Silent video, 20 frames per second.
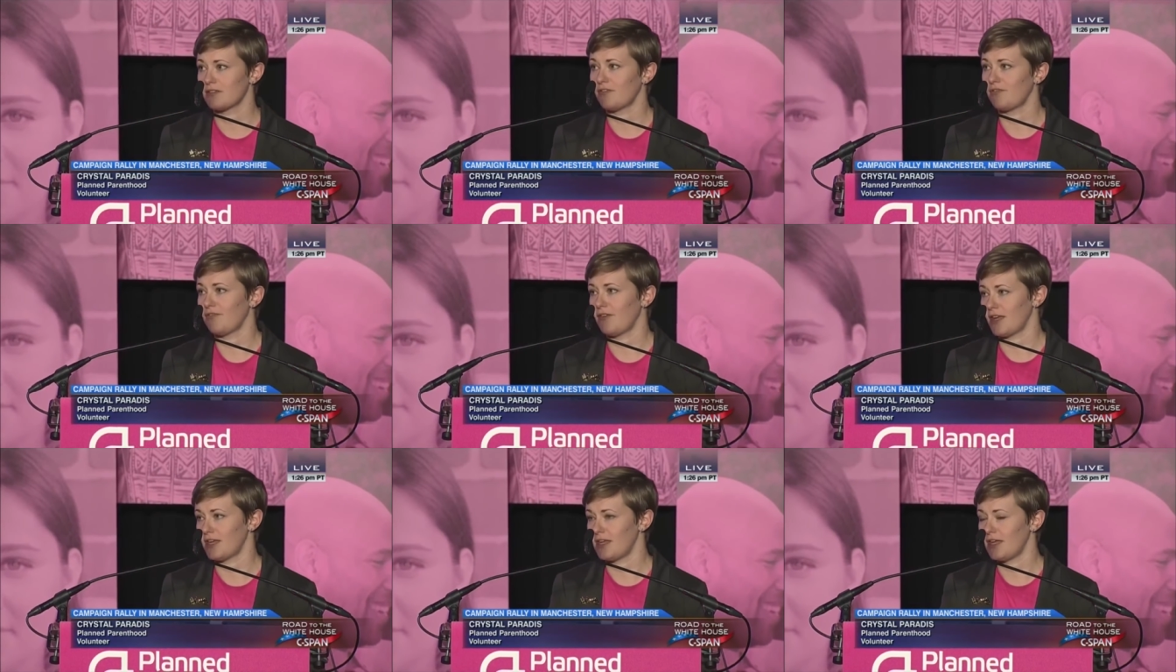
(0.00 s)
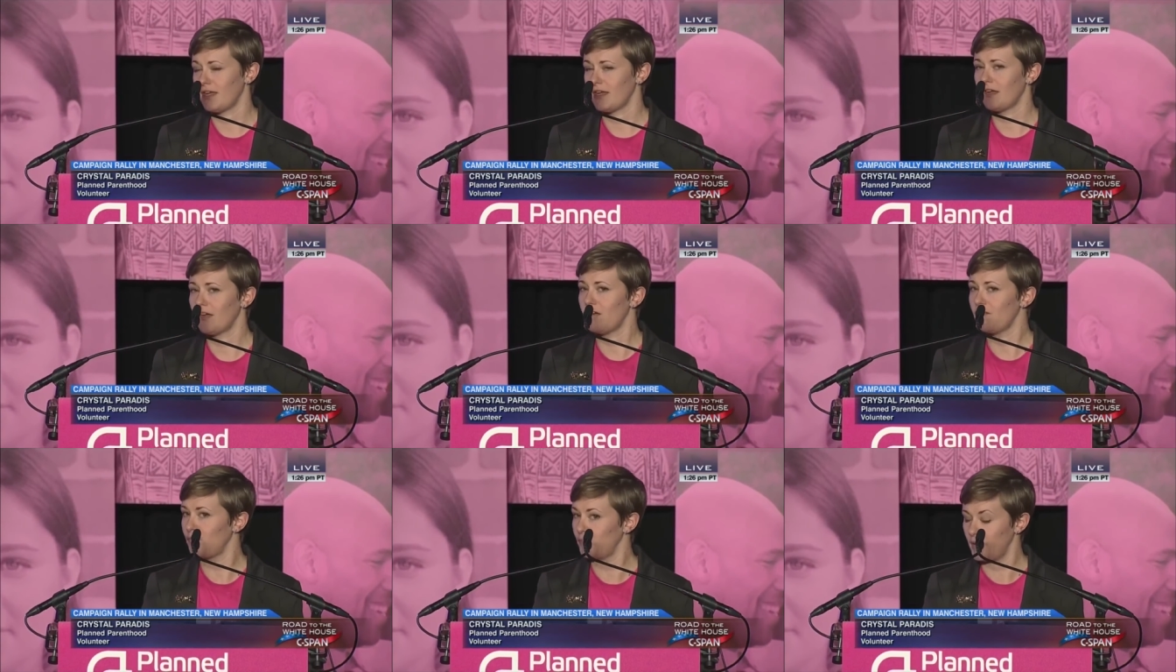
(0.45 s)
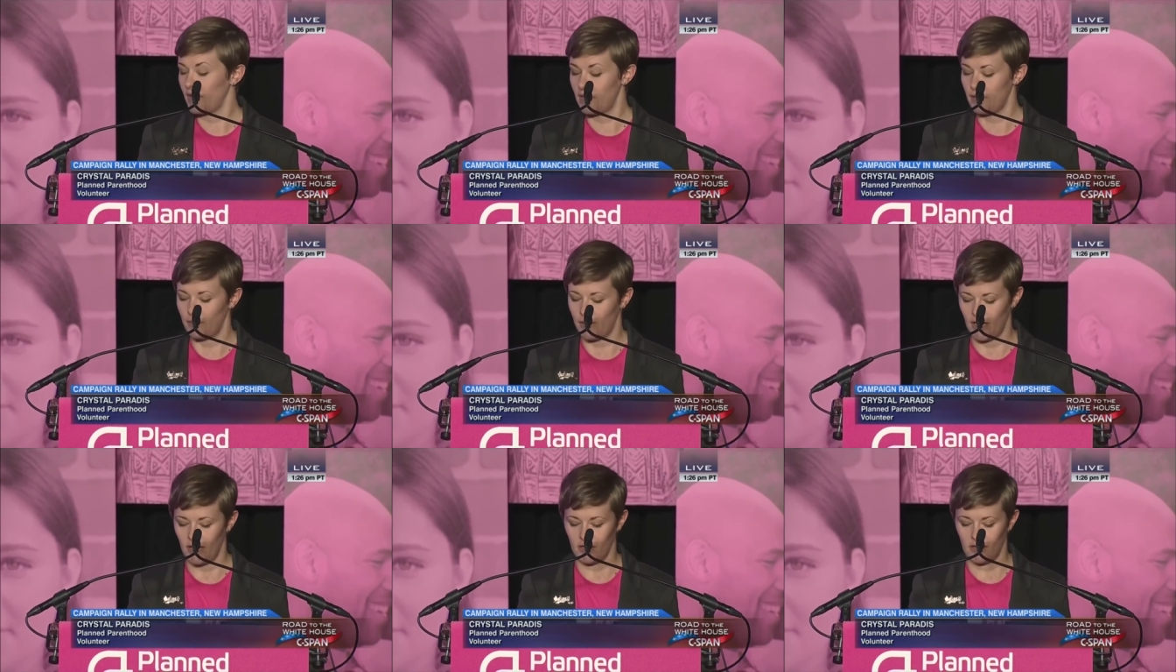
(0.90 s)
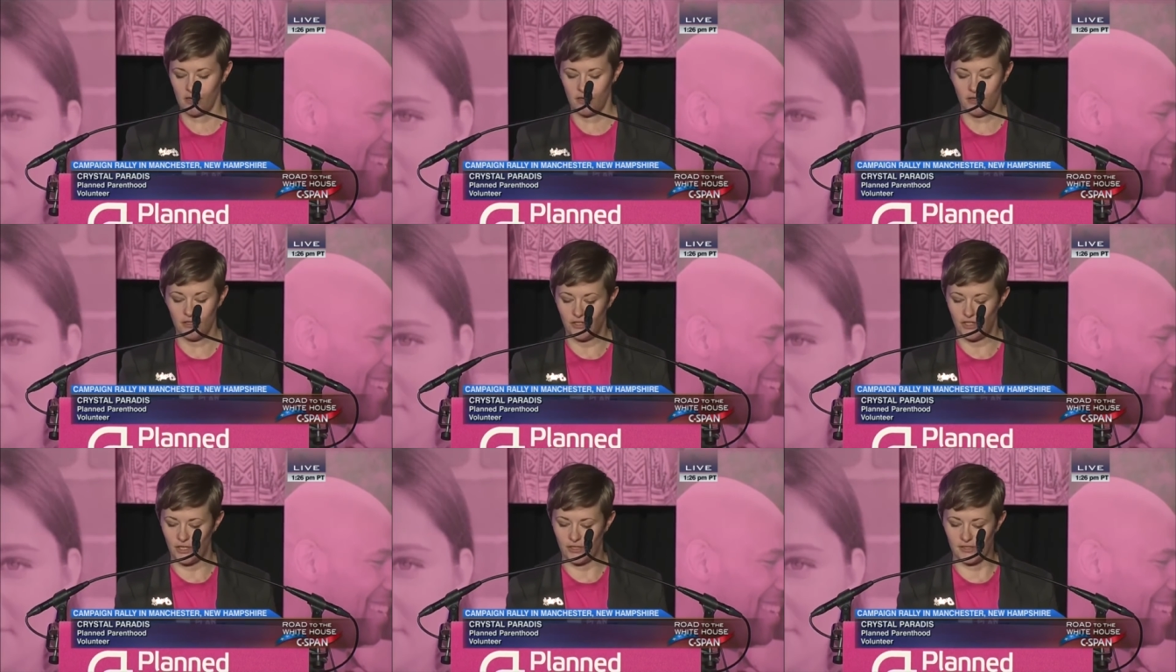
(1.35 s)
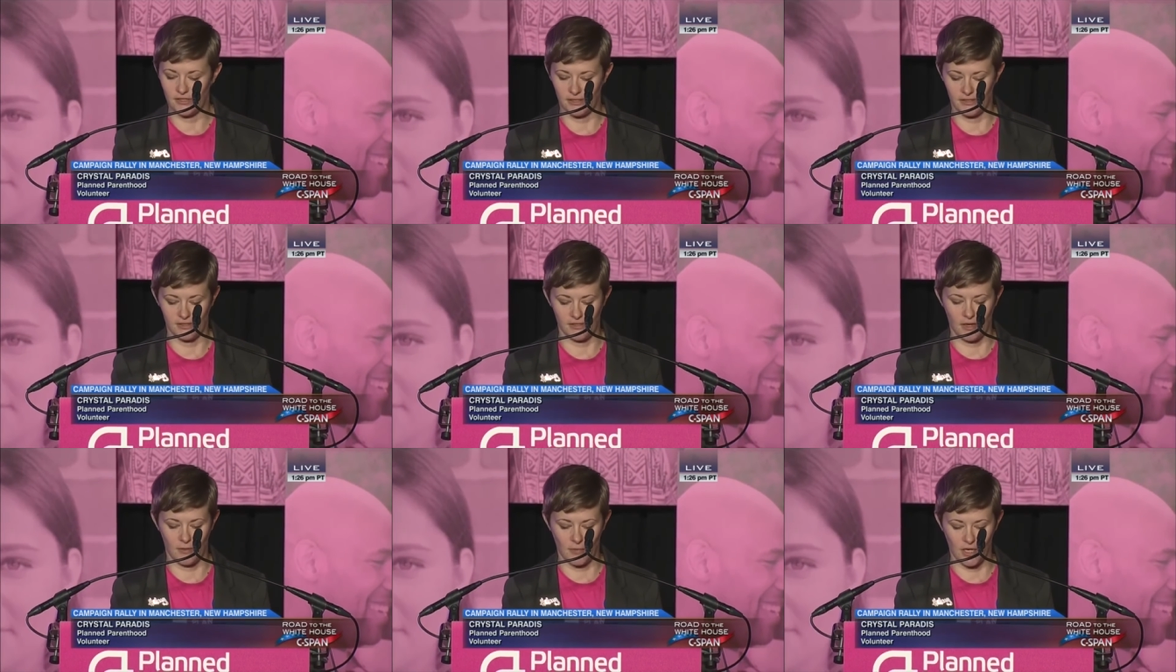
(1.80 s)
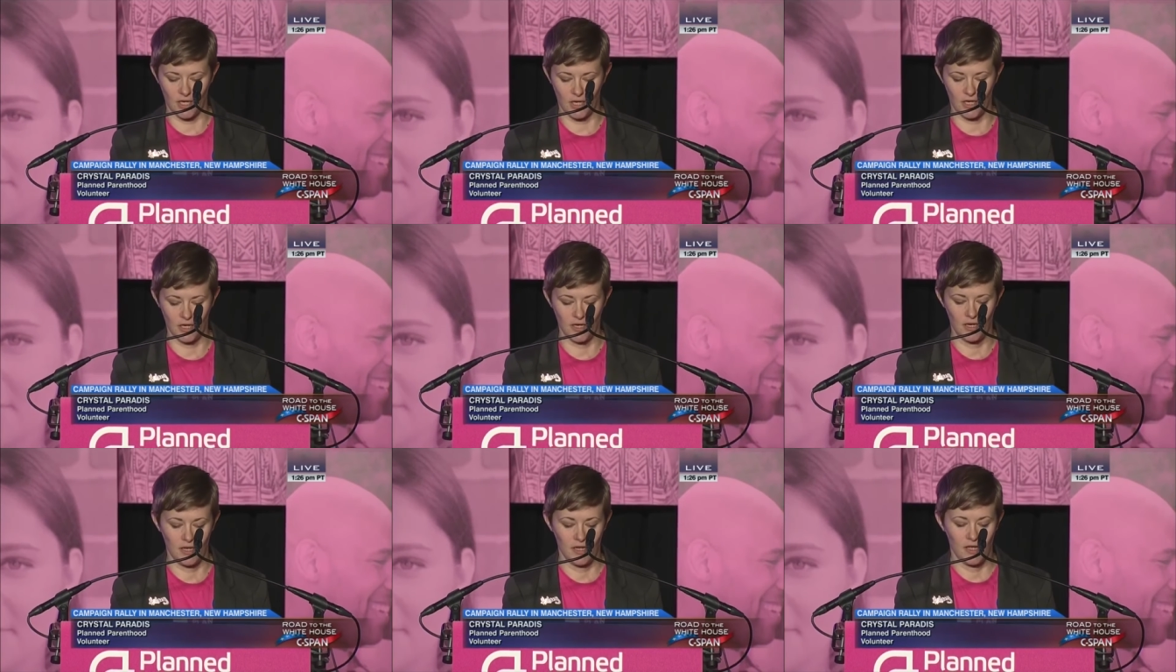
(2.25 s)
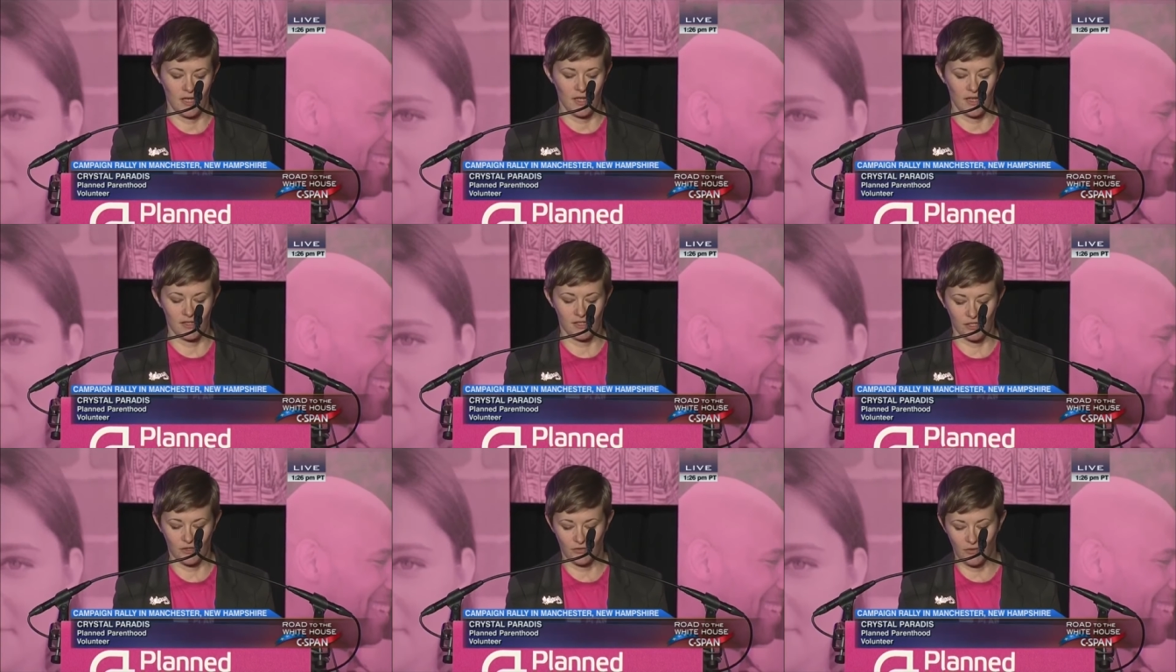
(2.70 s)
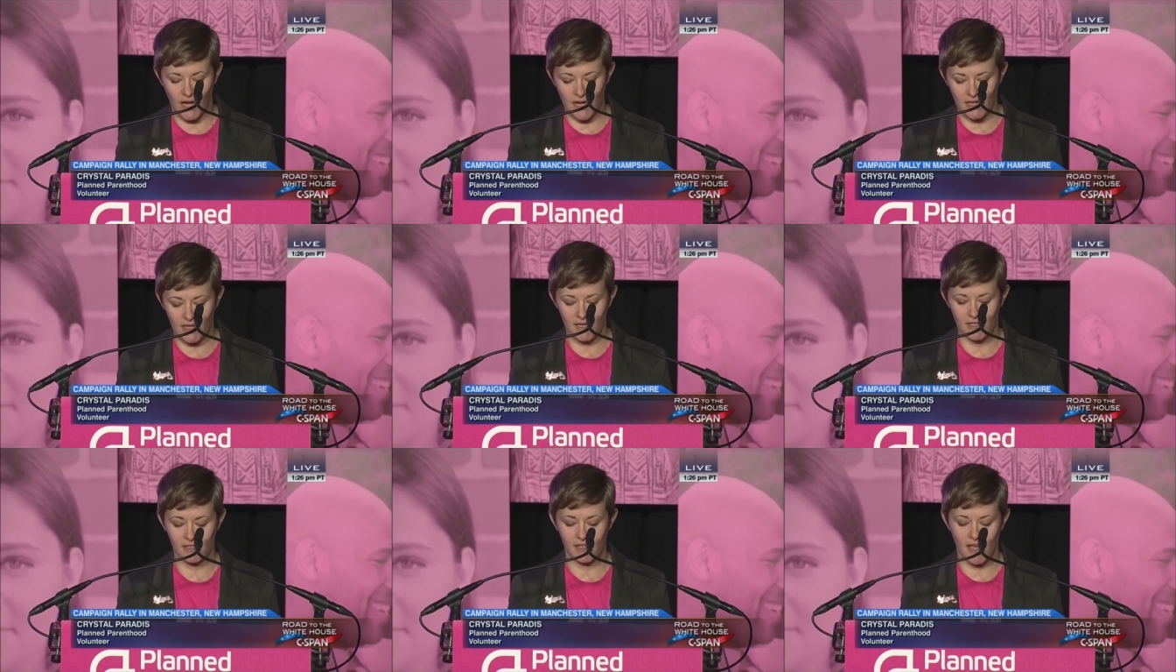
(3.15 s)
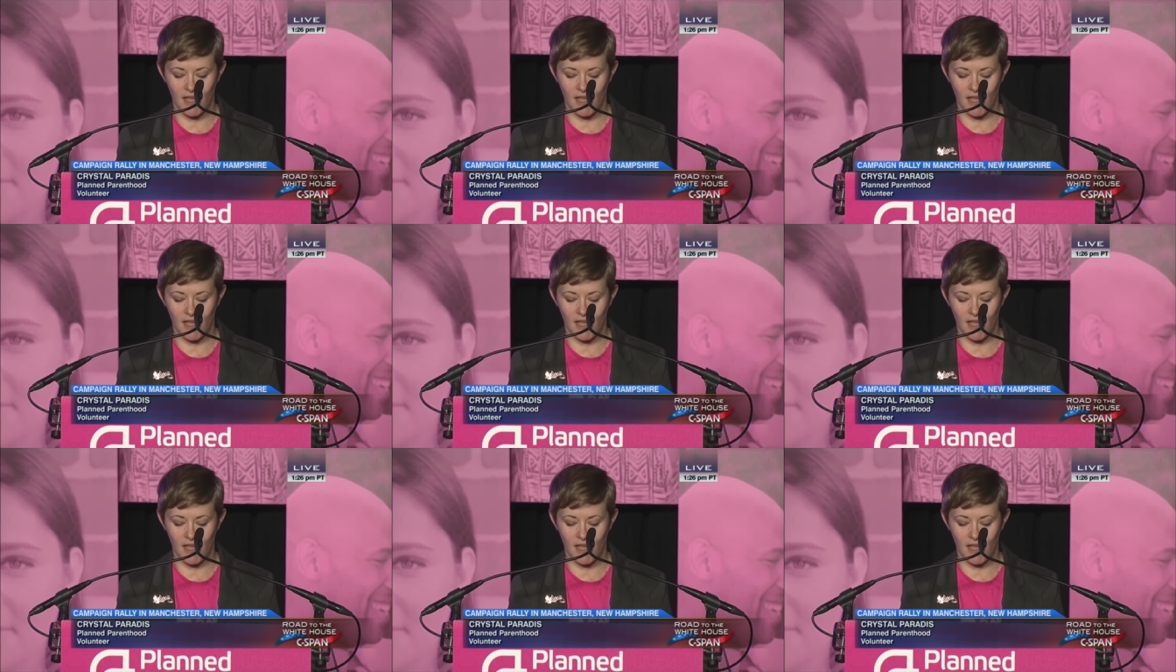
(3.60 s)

defunding of Planned Parenthood just this summer is threatening to